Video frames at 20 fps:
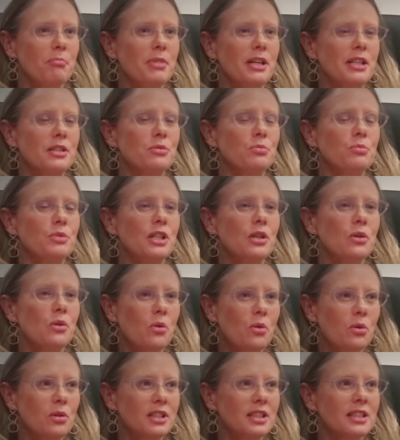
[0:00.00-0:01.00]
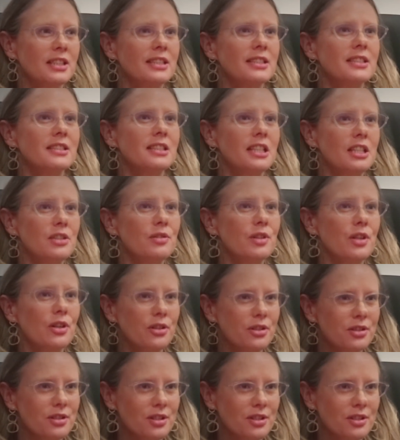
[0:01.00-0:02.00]
But we call it
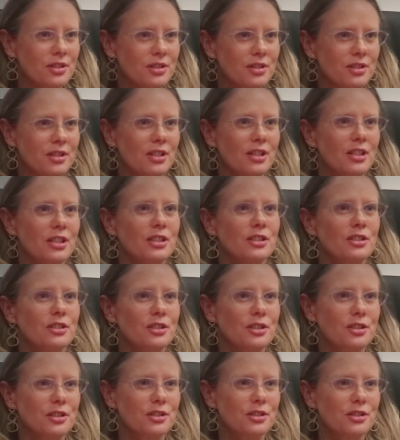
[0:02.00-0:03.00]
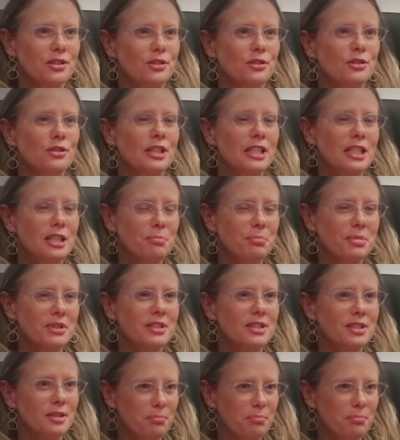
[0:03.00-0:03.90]
listeriosis just to keep it